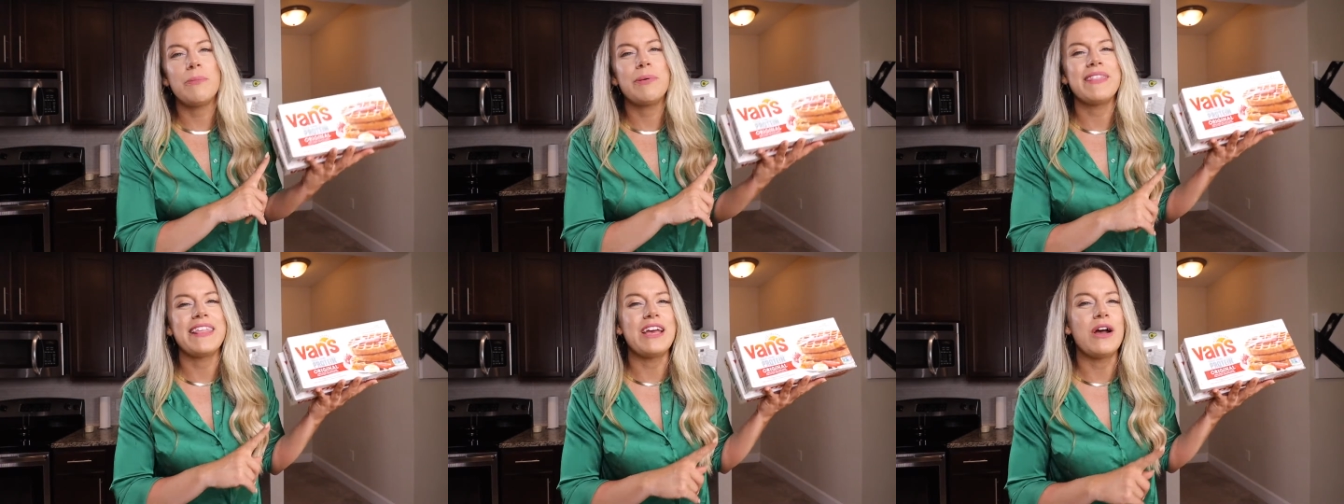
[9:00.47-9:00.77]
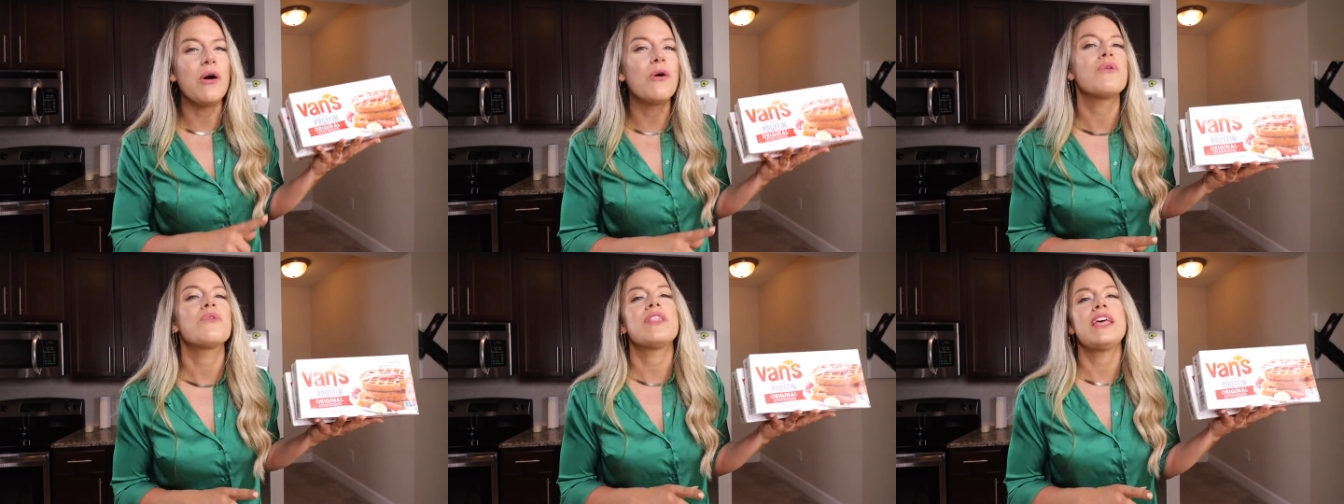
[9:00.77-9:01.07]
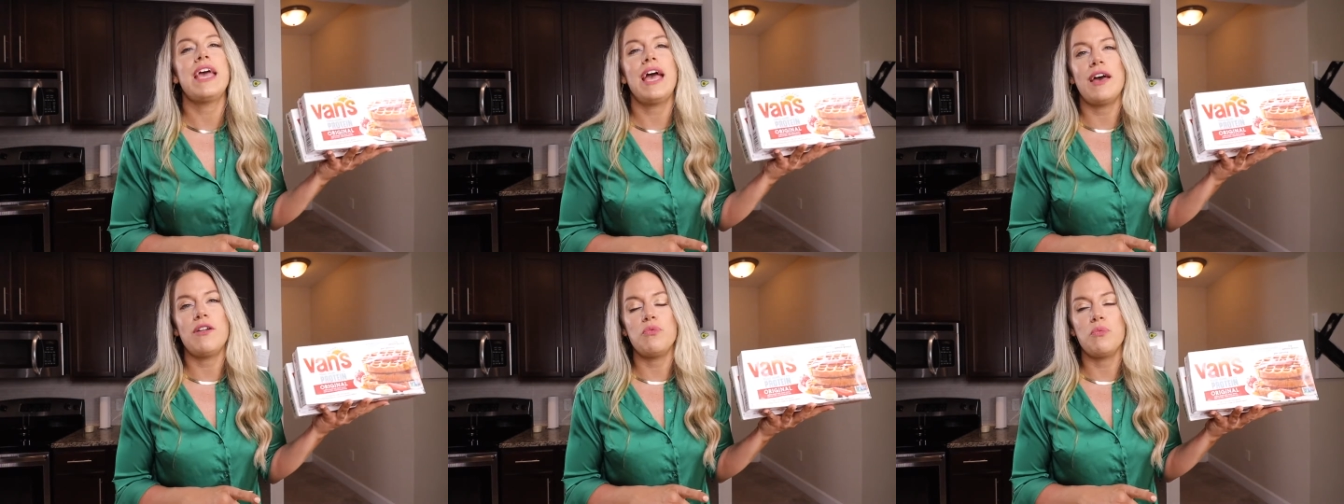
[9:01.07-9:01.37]
but they
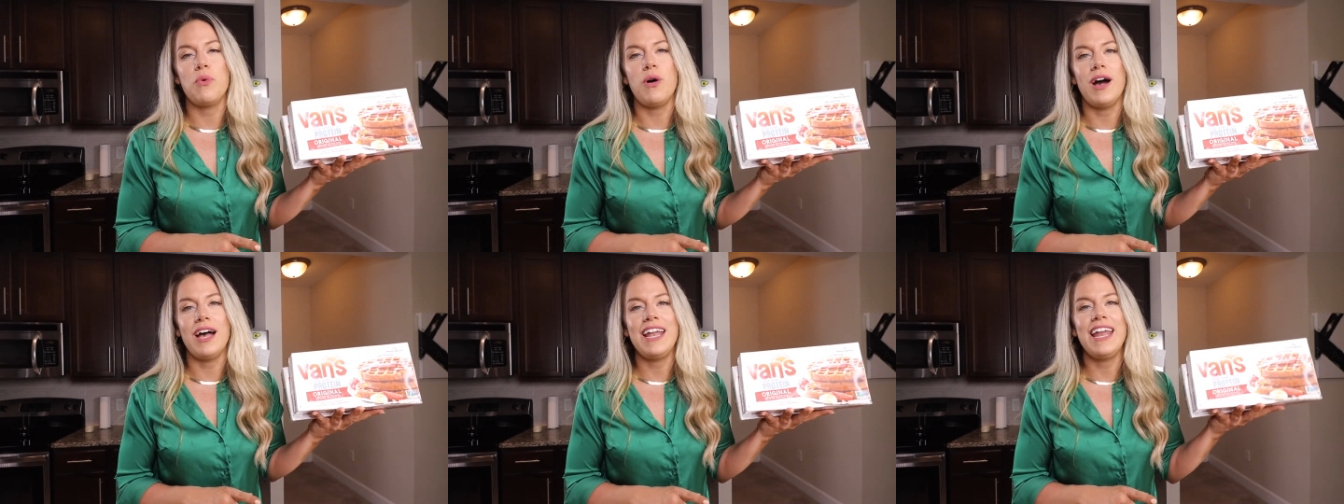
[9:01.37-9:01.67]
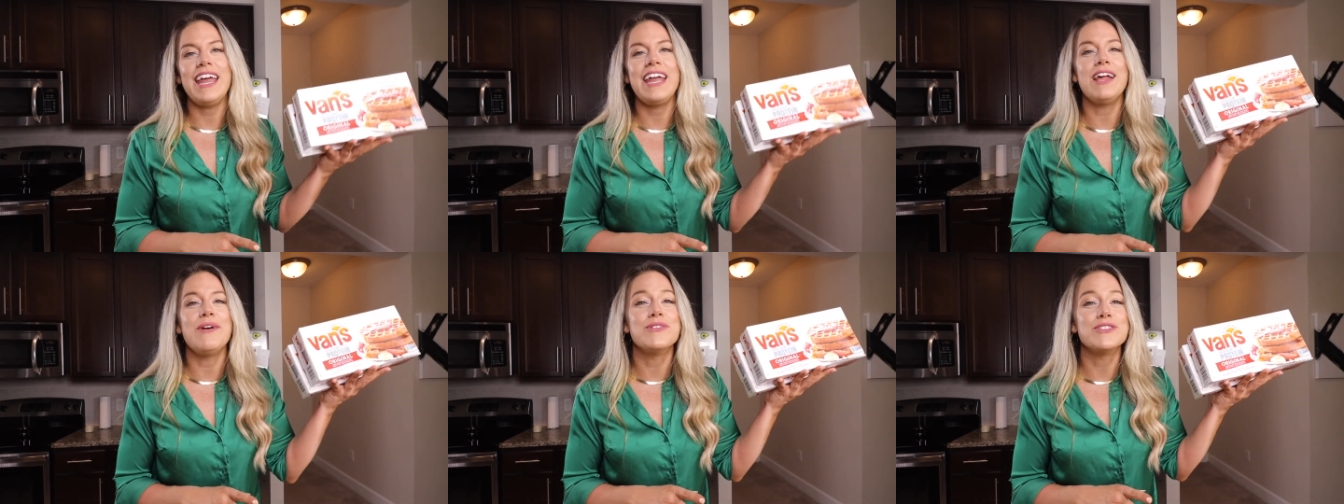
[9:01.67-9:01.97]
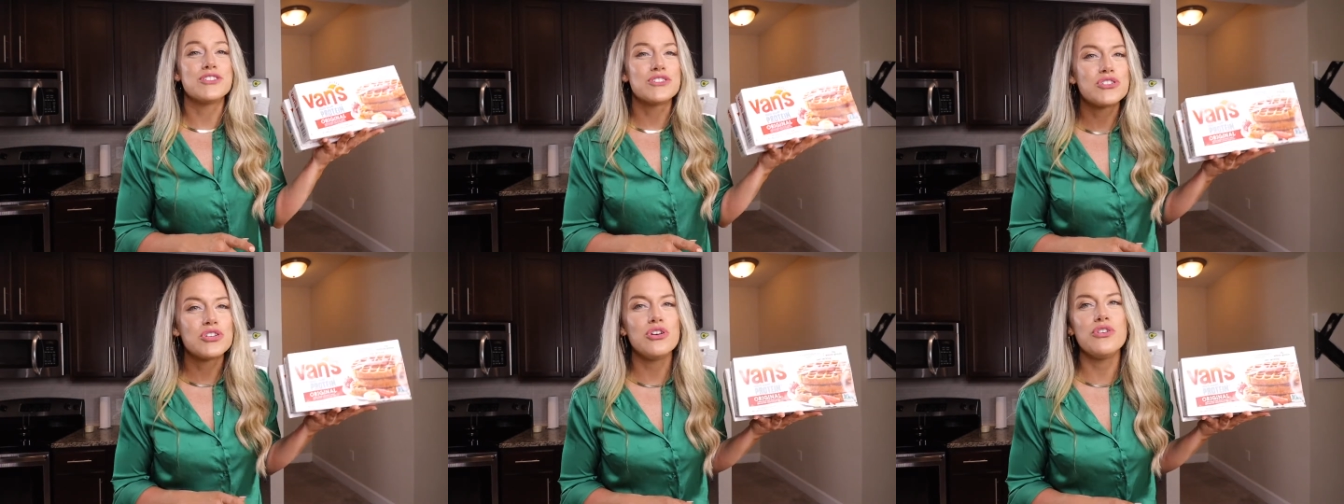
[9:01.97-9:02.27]
only had one and it
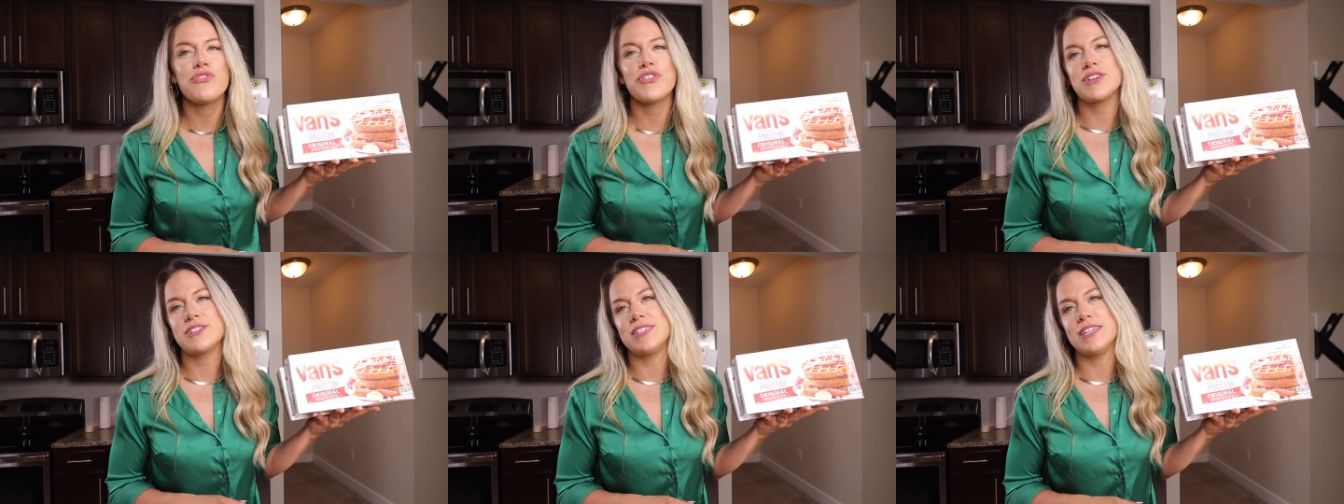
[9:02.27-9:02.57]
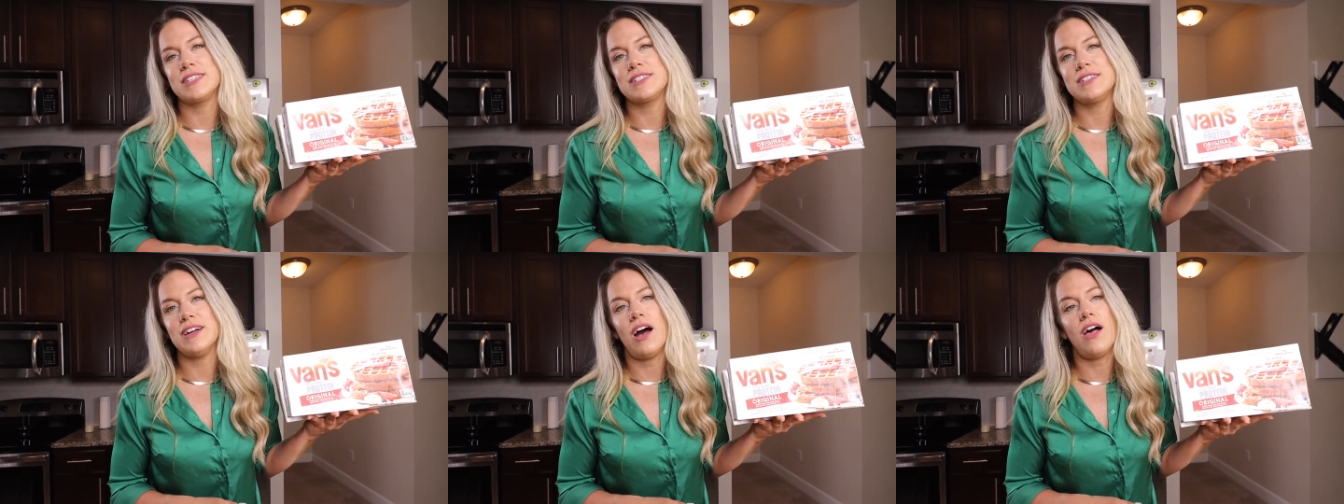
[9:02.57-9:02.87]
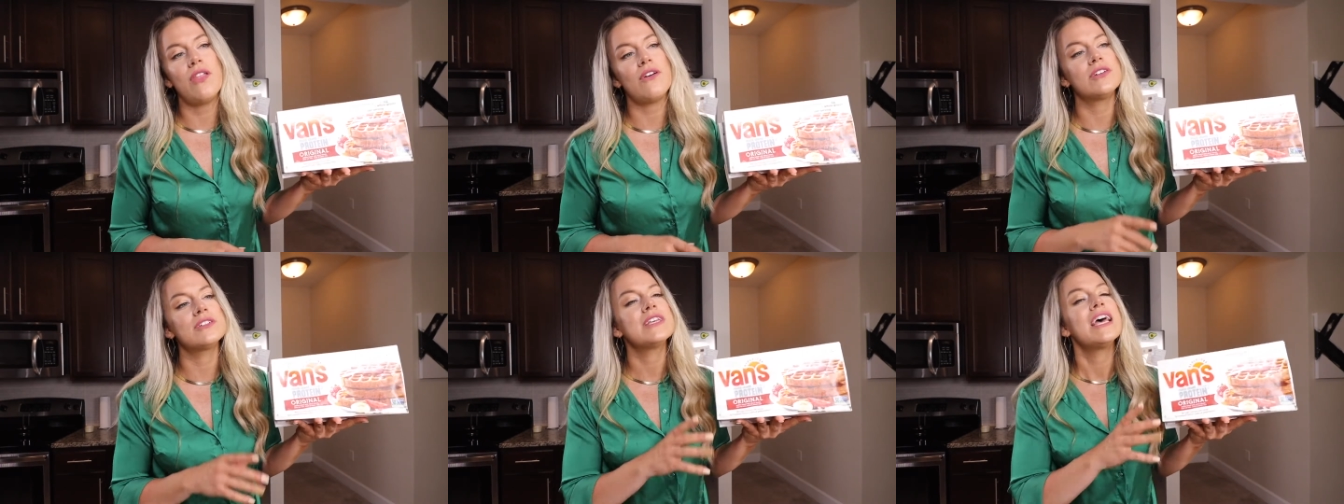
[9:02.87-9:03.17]
was two for
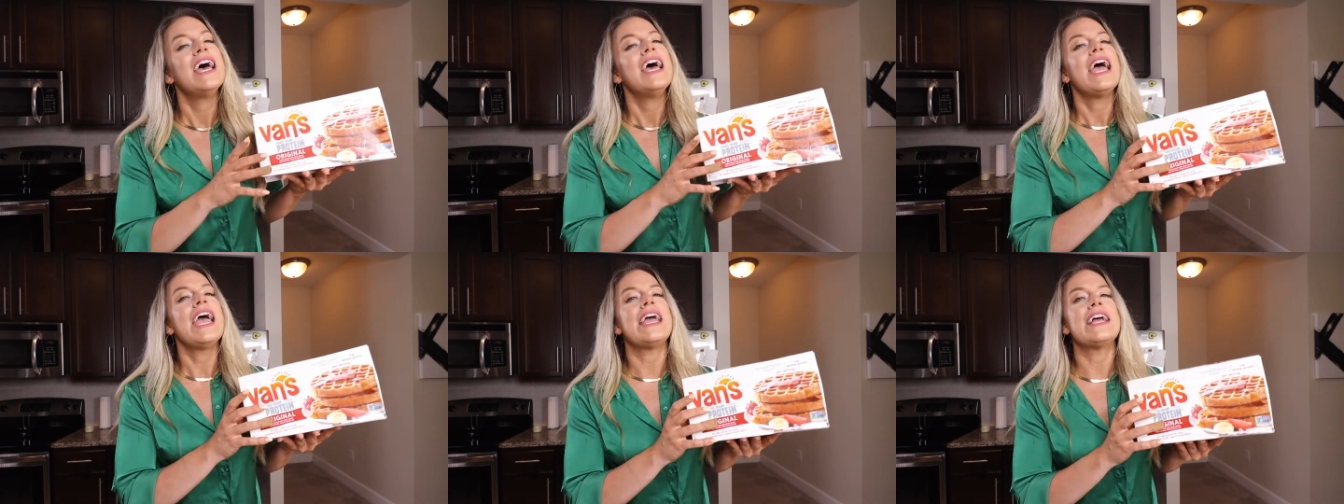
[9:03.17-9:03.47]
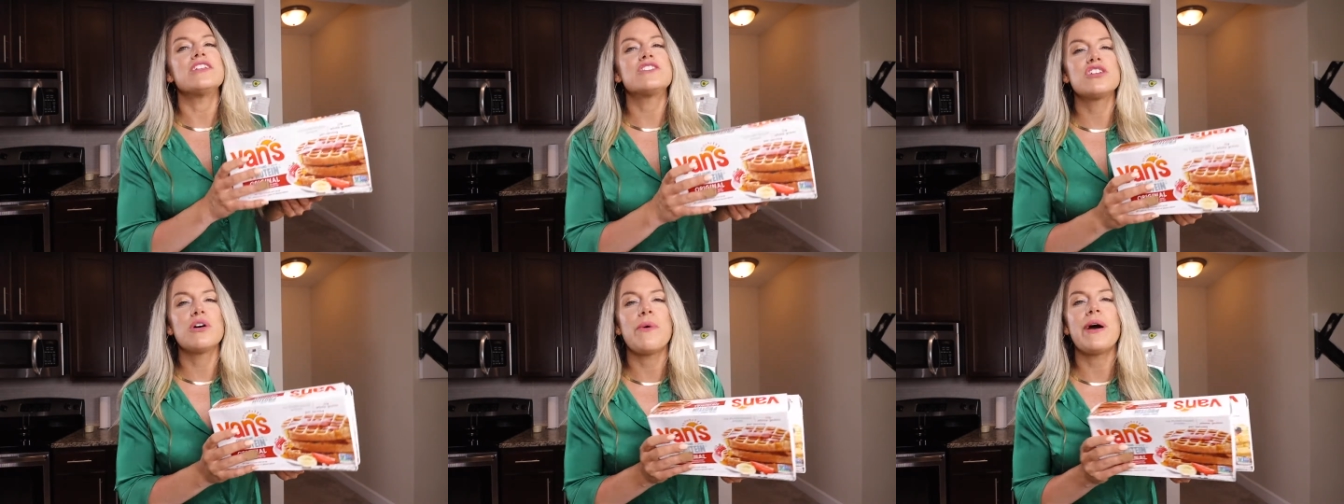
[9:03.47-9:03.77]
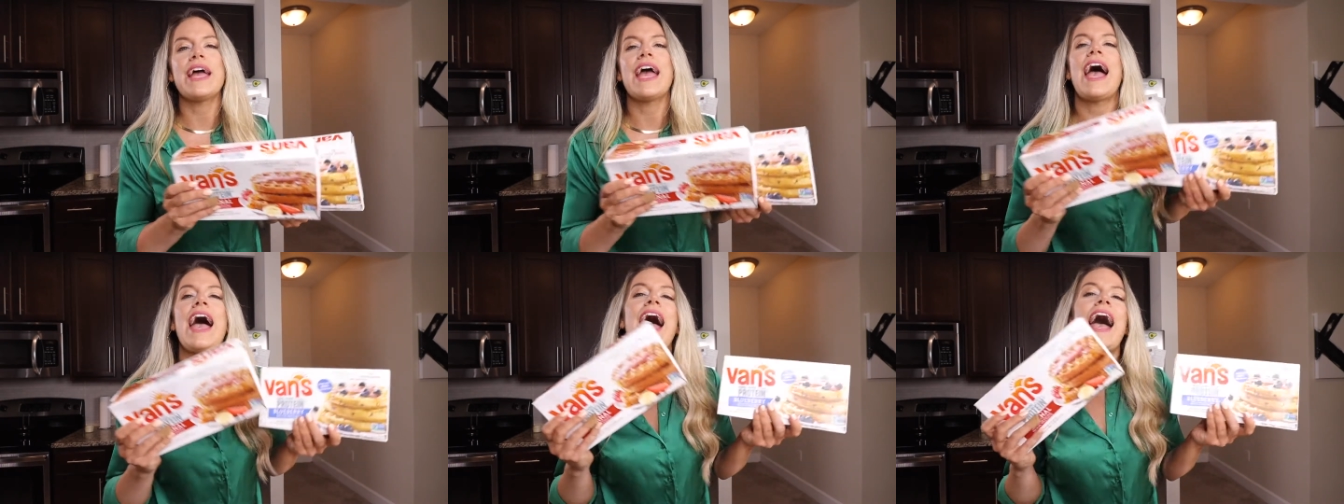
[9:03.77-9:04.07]
$6, and so
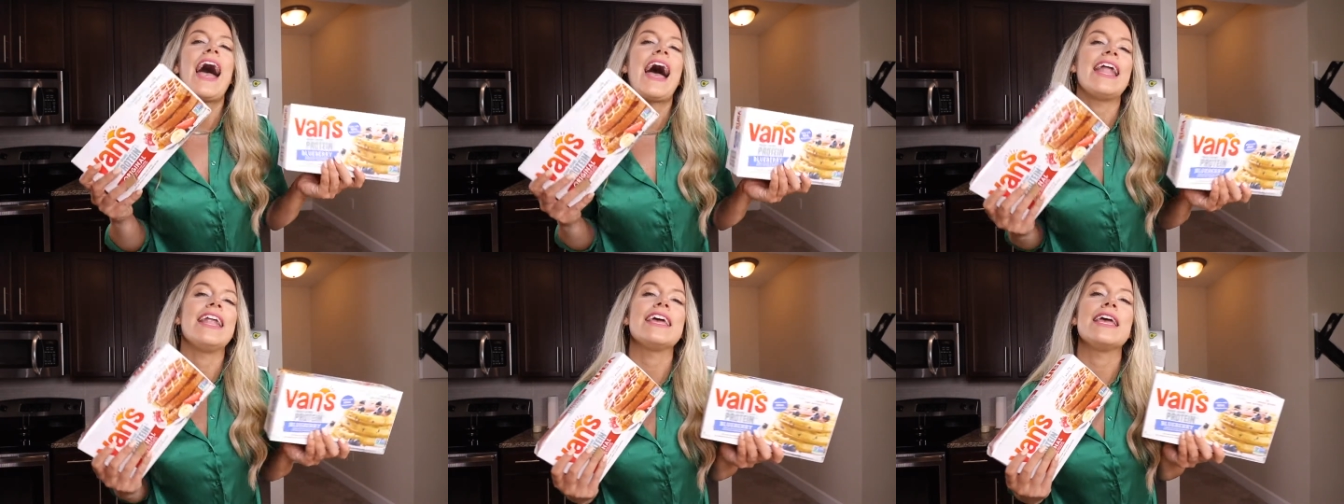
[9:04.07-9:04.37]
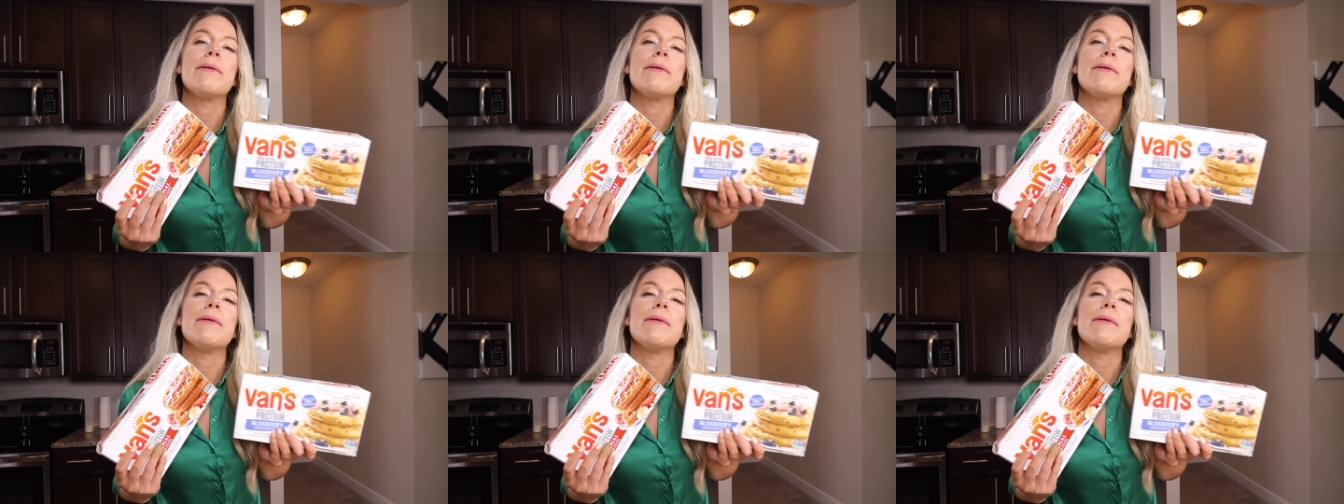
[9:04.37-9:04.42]
I had to